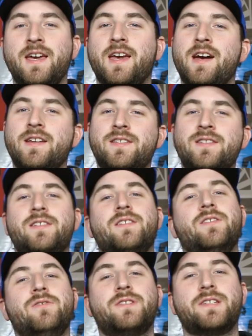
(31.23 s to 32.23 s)
Hey guys, this is
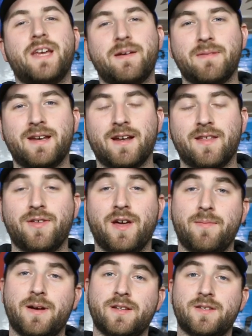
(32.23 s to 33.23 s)
a new segment I
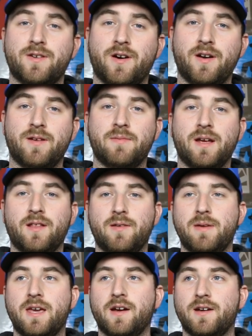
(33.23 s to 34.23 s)
thought about starting, mainly
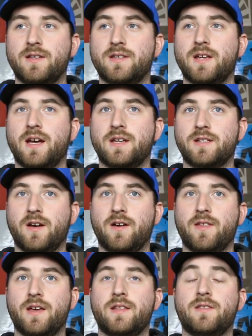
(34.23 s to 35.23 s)
because I
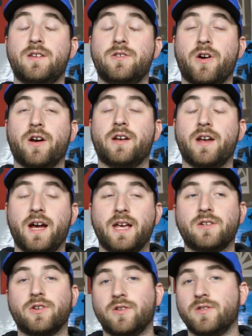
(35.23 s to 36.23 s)
saw that The Dark
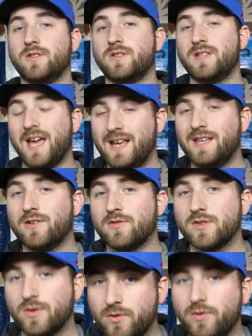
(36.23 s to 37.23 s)
Knight turns 10
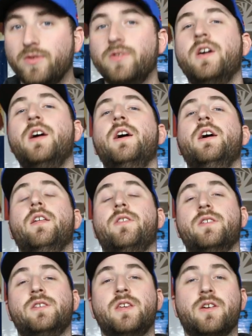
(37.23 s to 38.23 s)
years old
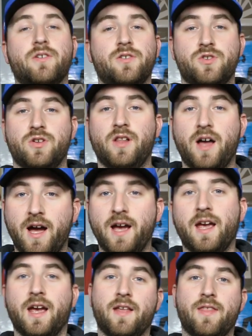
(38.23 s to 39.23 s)
this year in
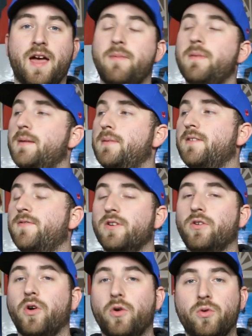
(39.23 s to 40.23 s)
July, and that made me
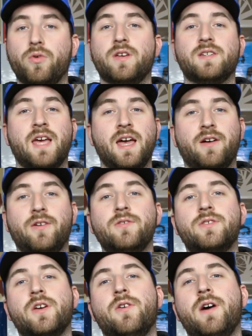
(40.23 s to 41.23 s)
feel old as hell.
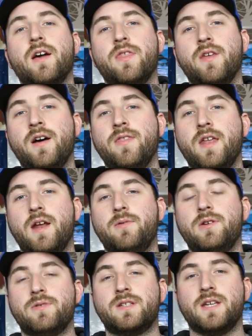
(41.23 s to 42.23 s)
So I thought that I
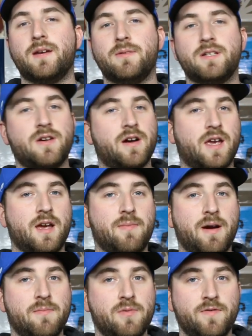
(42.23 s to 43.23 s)
would do a segment talking
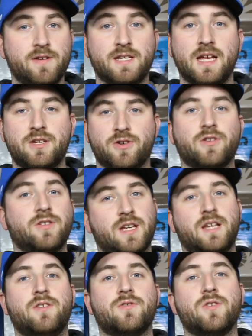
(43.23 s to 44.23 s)
about movies that turn
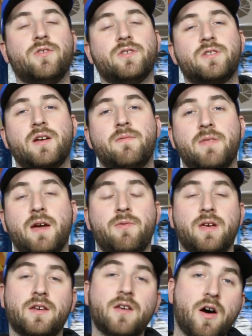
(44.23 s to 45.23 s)
10 years old, some that
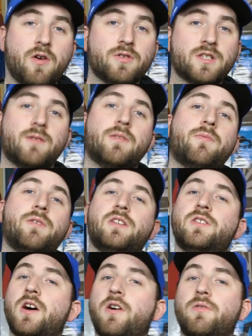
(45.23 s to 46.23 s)
we know, some that we
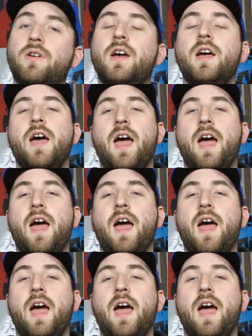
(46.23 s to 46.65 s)
don't,